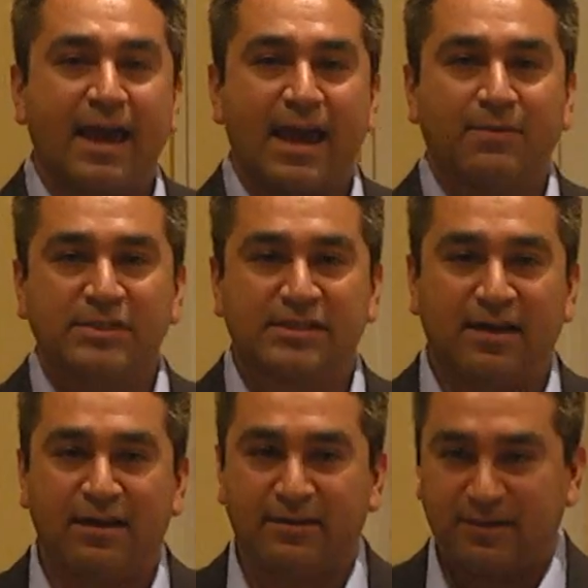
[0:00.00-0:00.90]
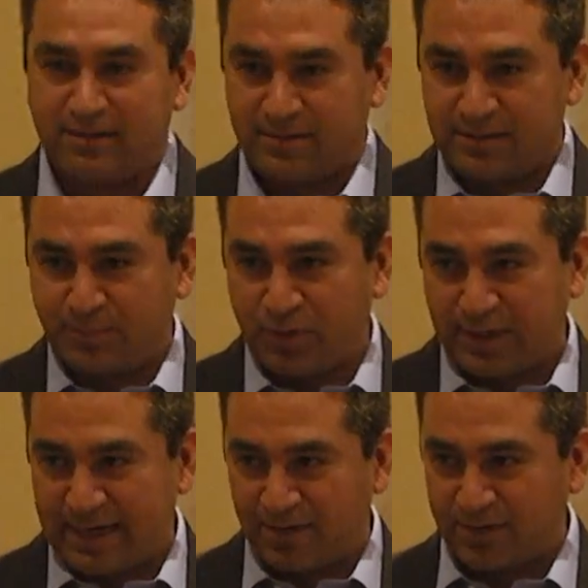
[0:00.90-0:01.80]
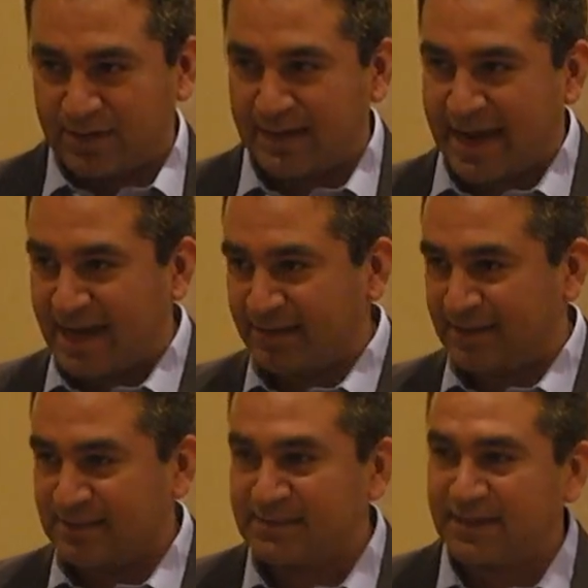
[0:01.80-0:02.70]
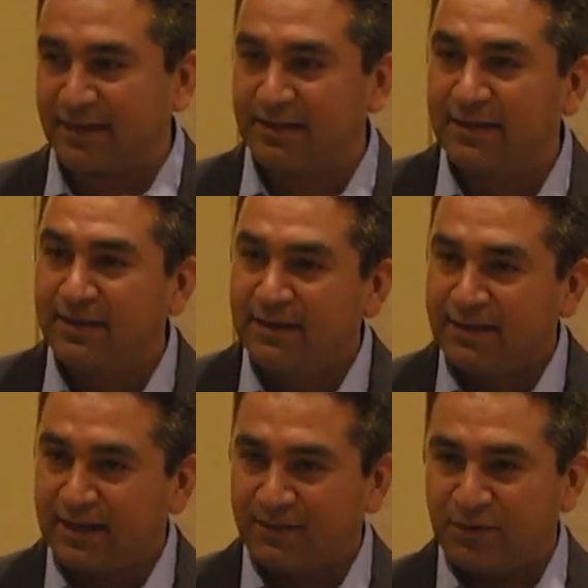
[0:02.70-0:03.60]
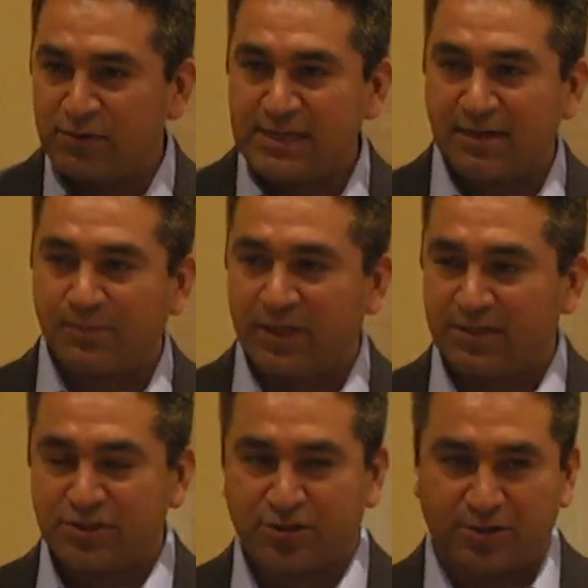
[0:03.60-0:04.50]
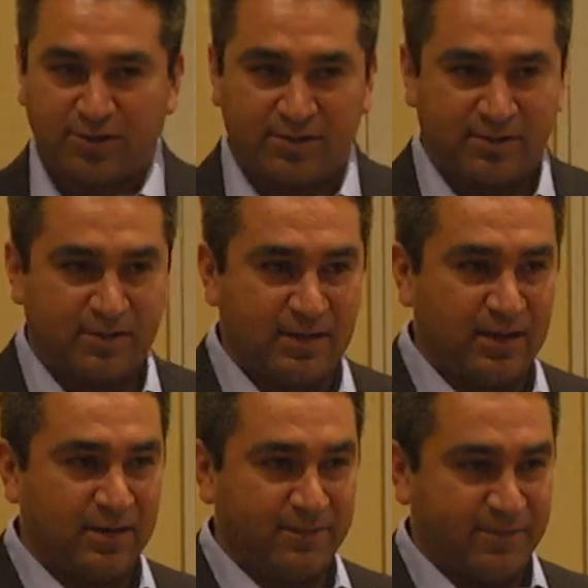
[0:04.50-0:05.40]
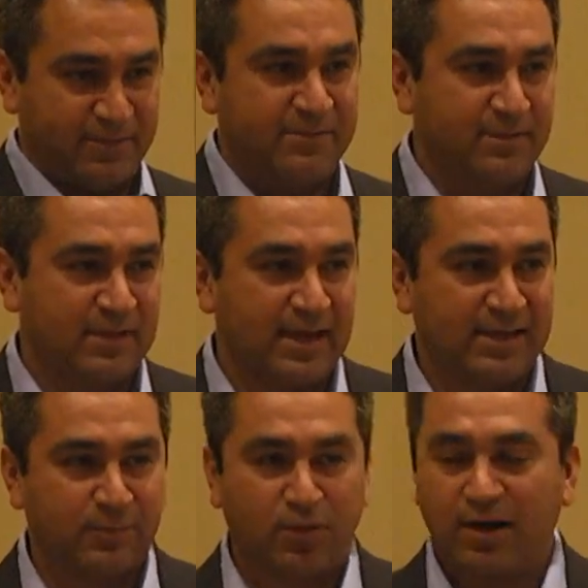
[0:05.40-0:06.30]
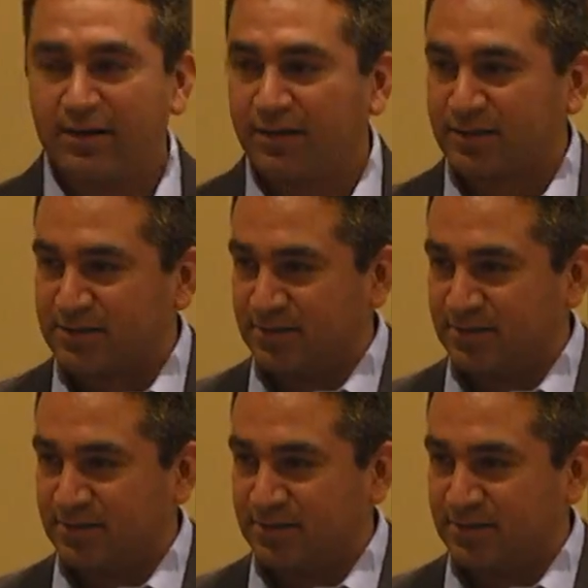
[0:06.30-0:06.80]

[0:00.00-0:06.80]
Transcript: Amazon put out an ad that said, if you take a picture of any product